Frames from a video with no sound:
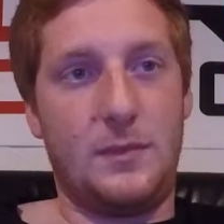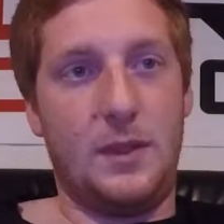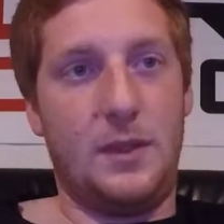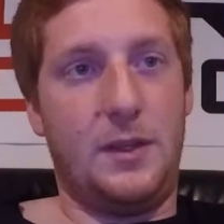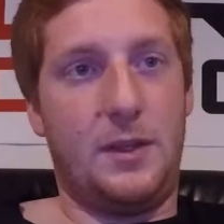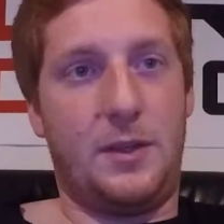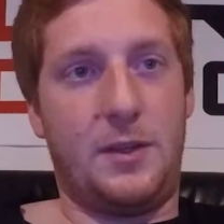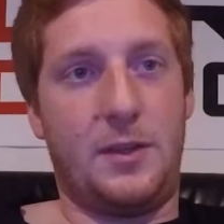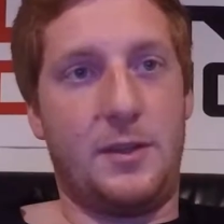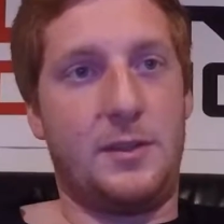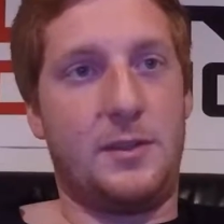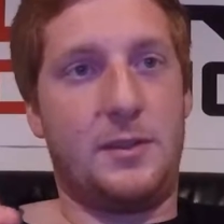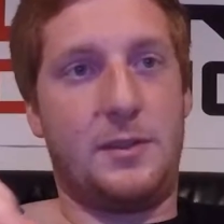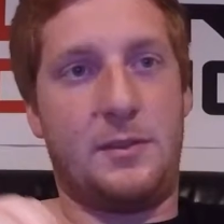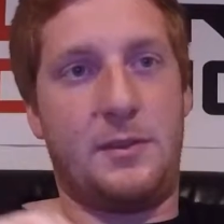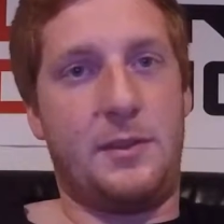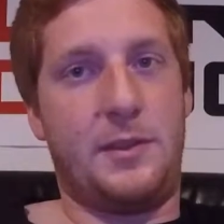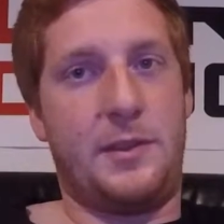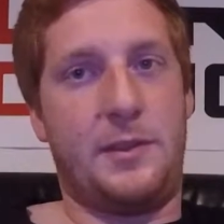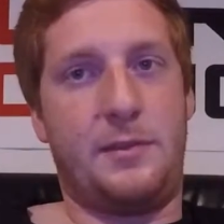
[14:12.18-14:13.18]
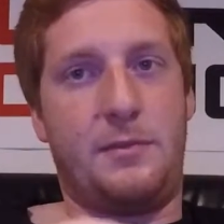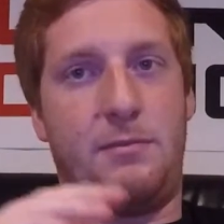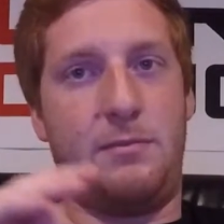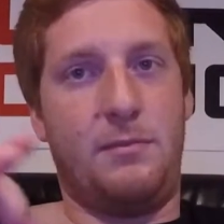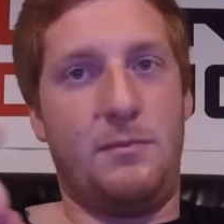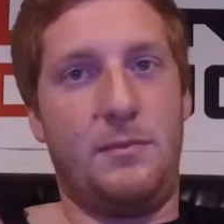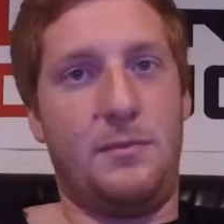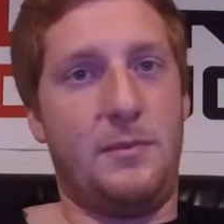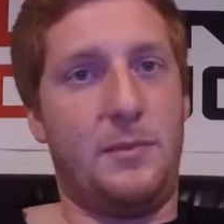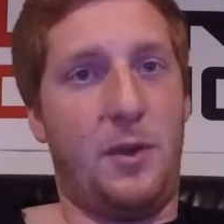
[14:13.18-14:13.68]
because
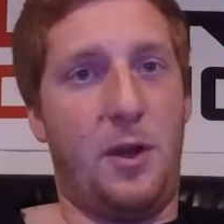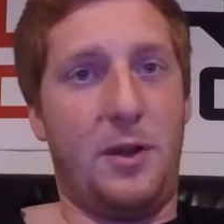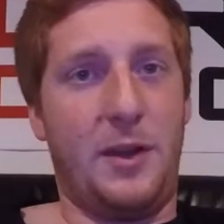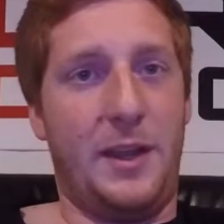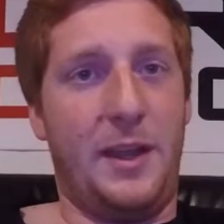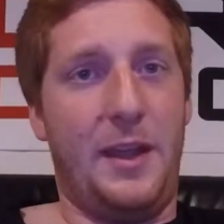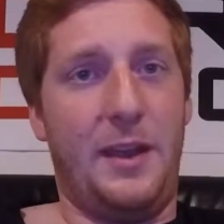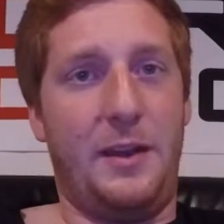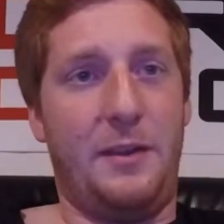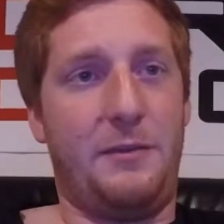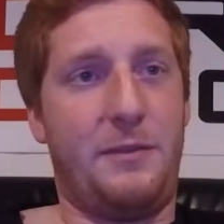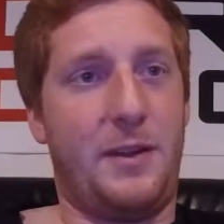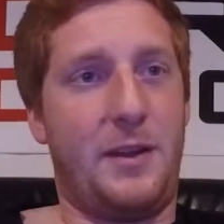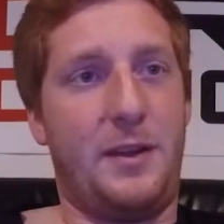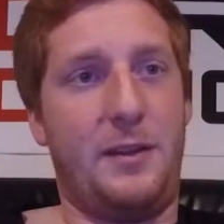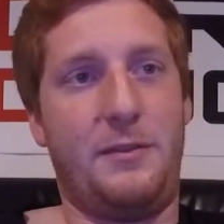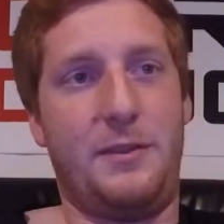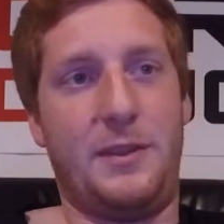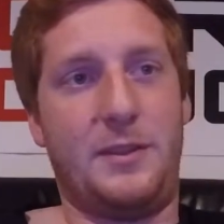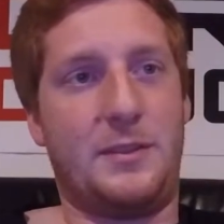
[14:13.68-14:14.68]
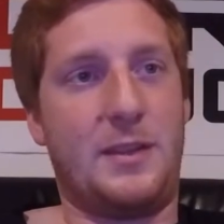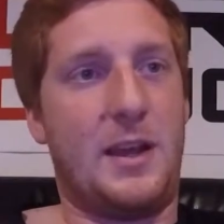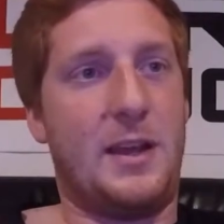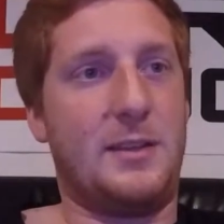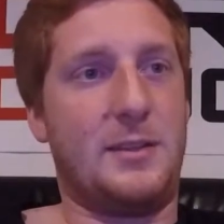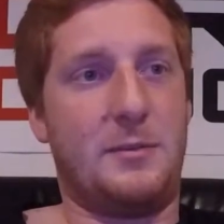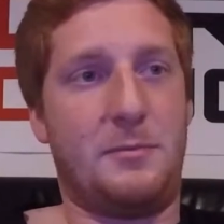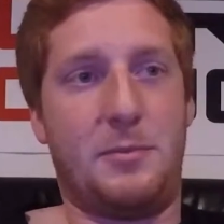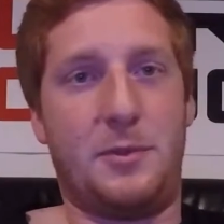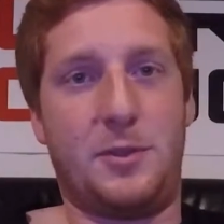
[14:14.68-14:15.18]
on E85, these guys
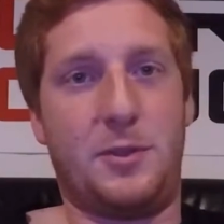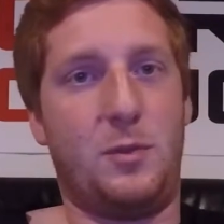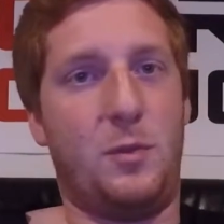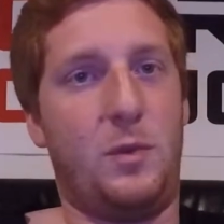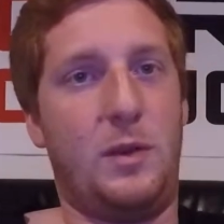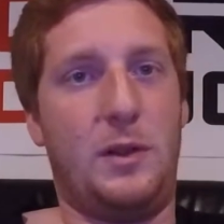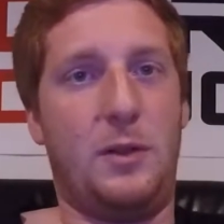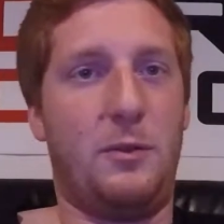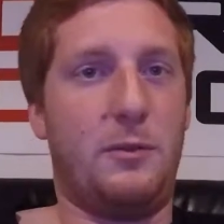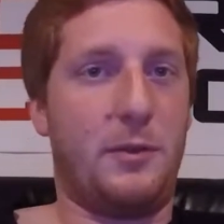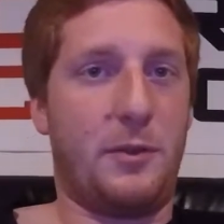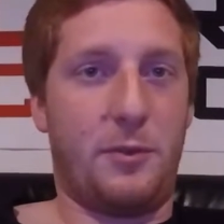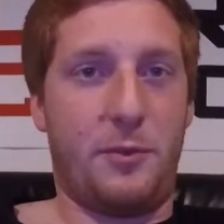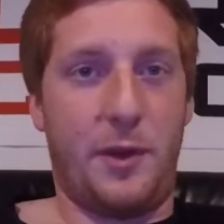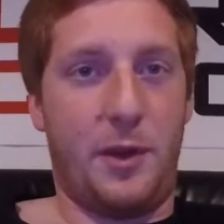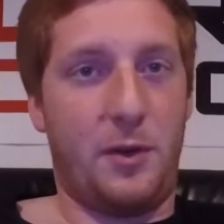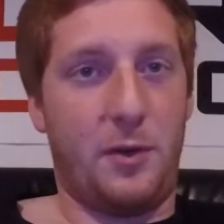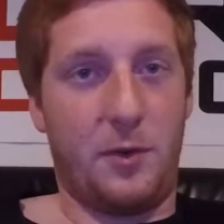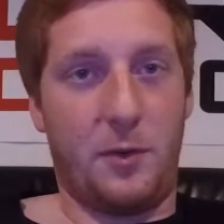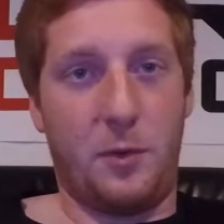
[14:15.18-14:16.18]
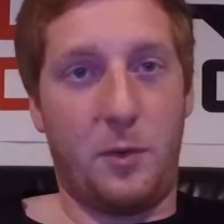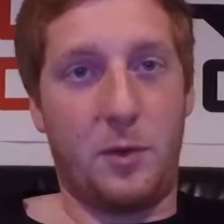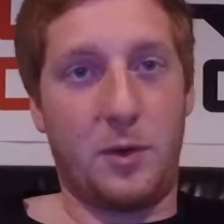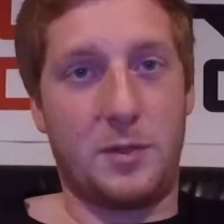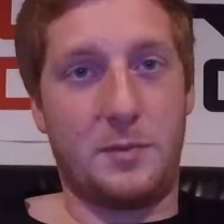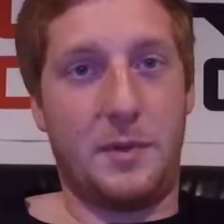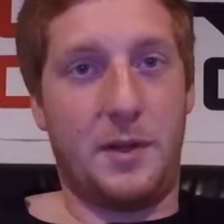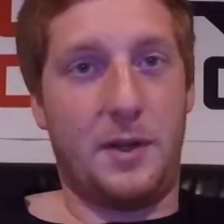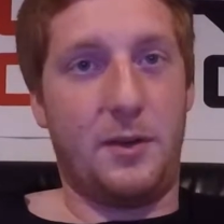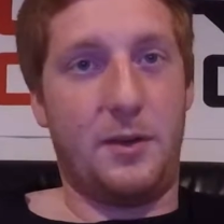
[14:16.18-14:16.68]
are pushing well over 300
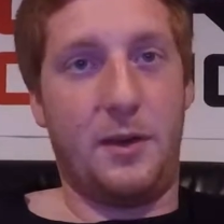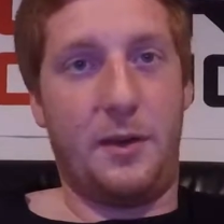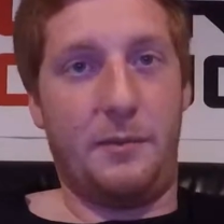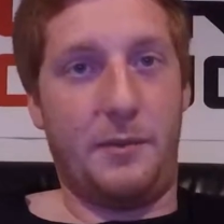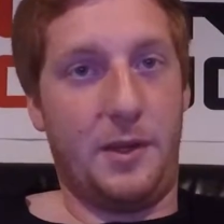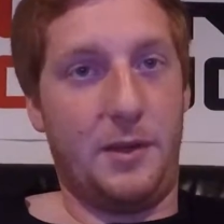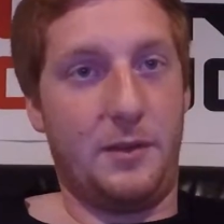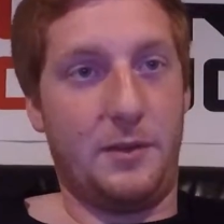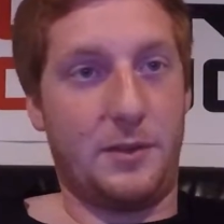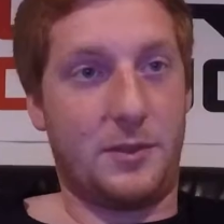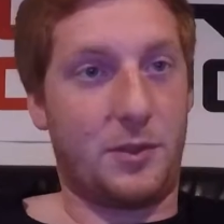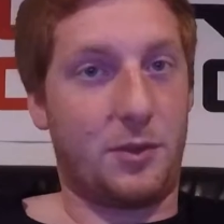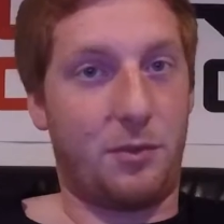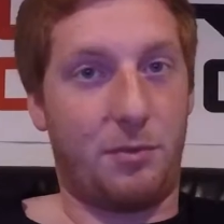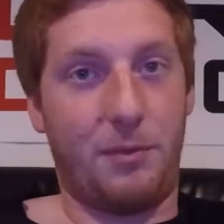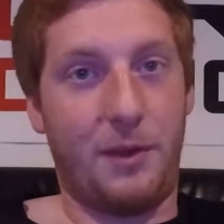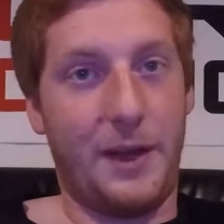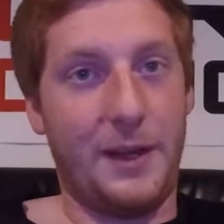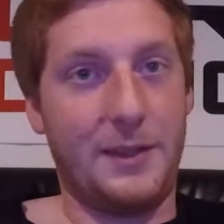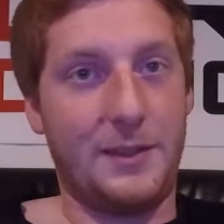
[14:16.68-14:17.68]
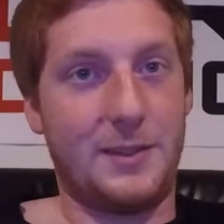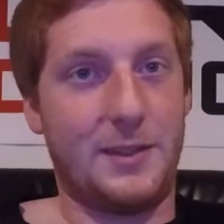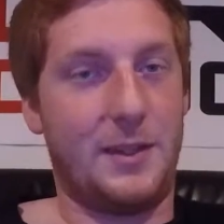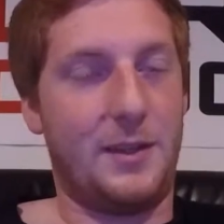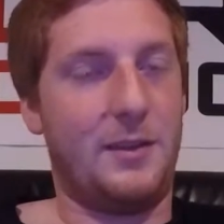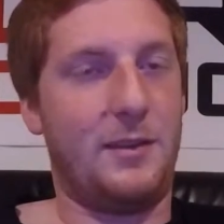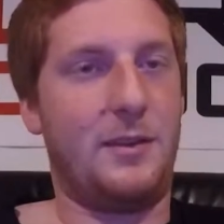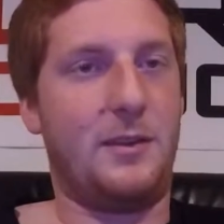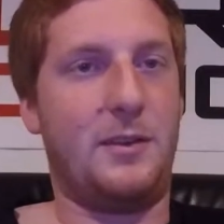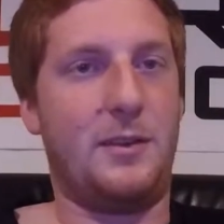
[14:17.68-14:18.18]
horsepower. I mean, it's crazy.
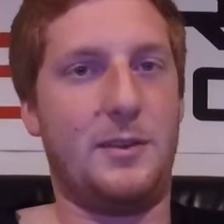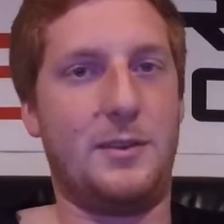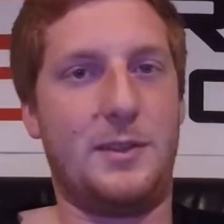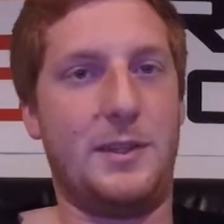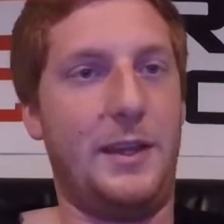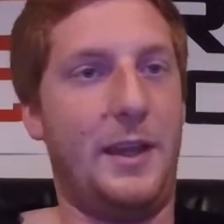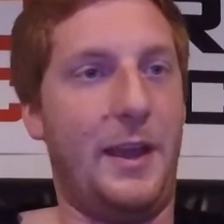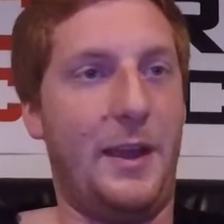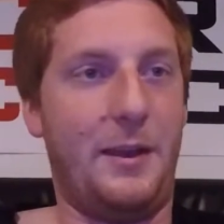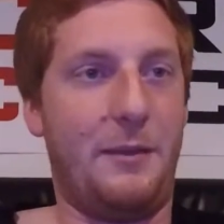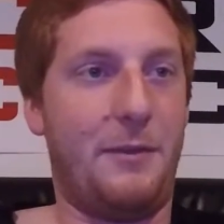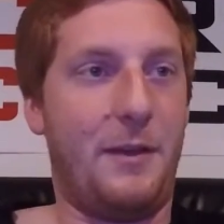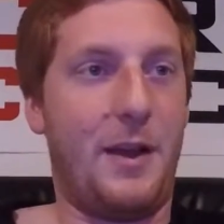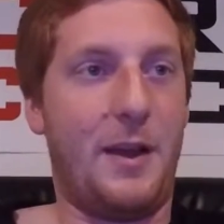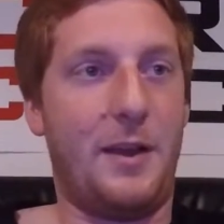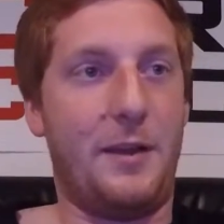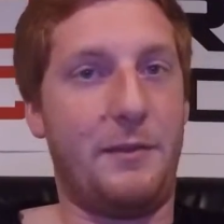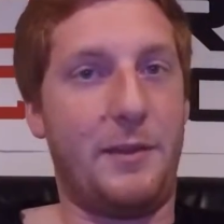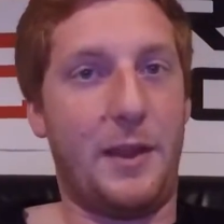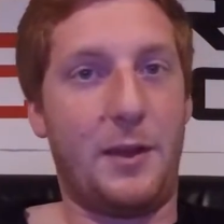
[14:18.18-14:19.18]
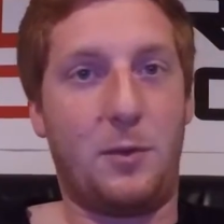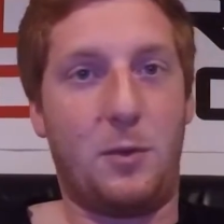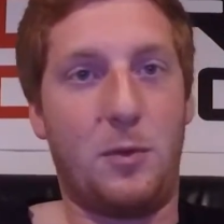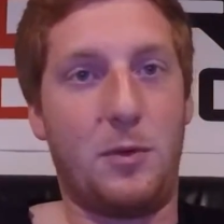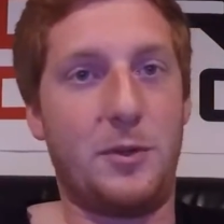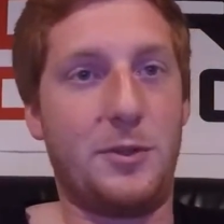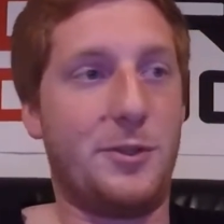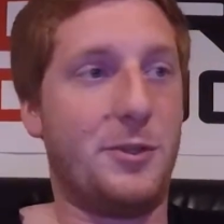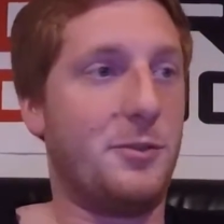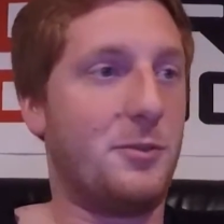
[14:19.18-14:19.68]
Because E85, that
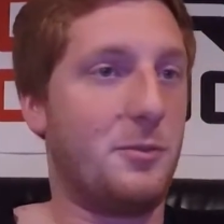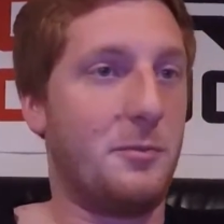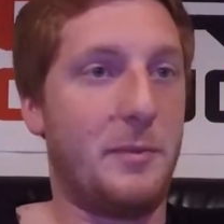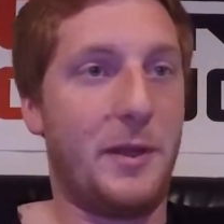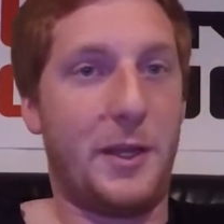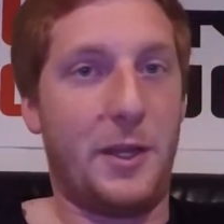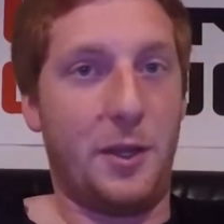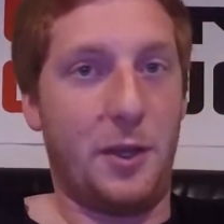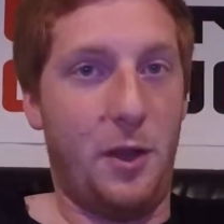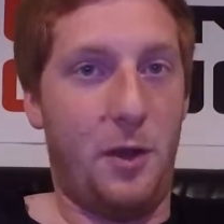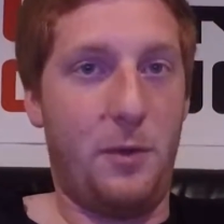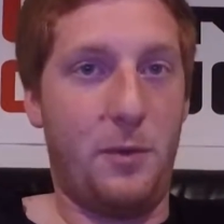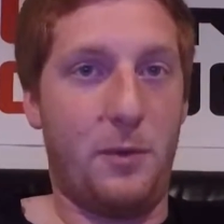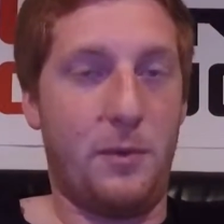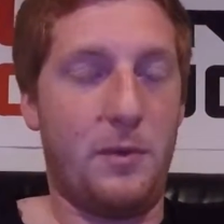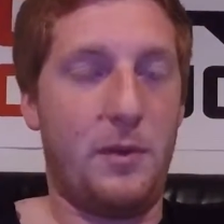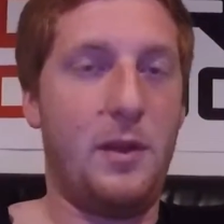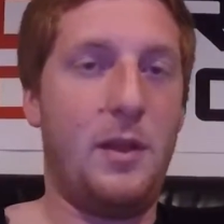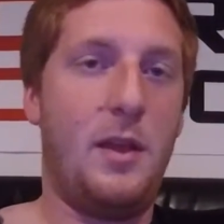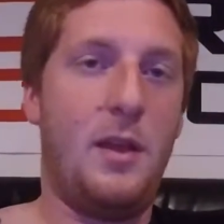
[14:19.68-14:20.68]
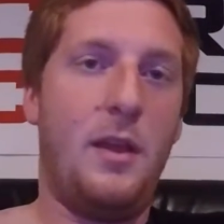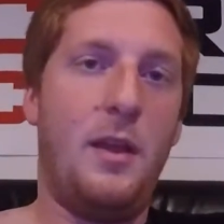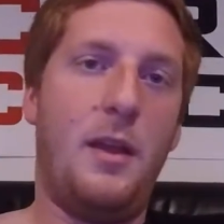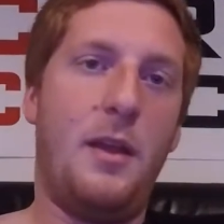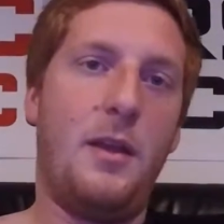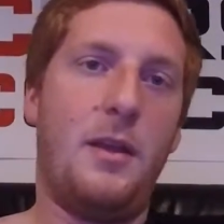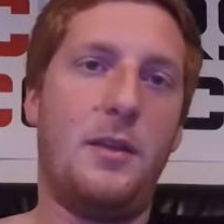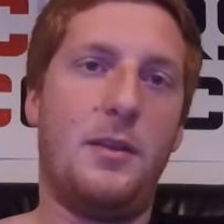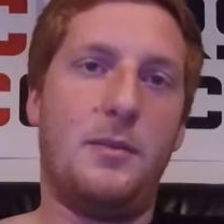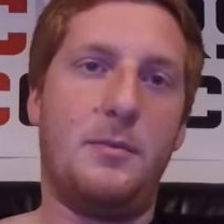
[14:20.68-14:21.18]
corn juice will make you go.
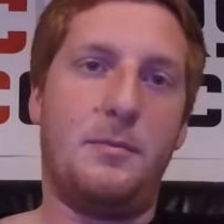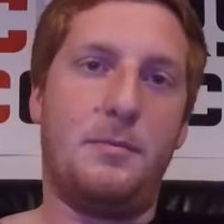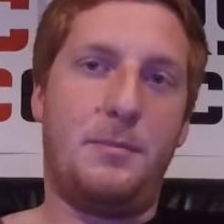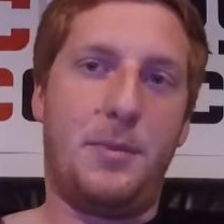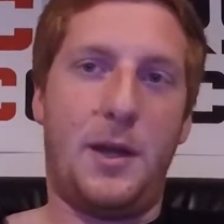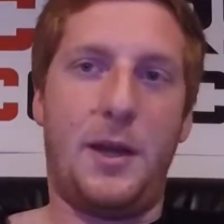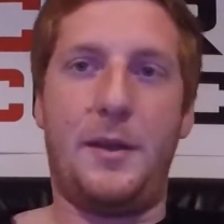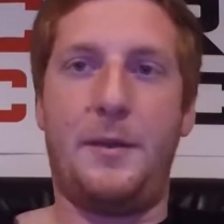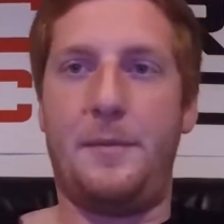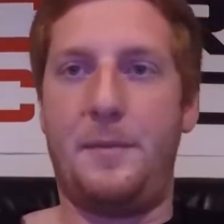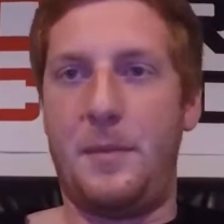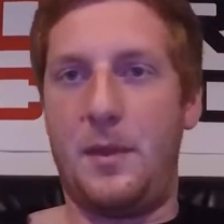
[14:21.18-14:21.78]
But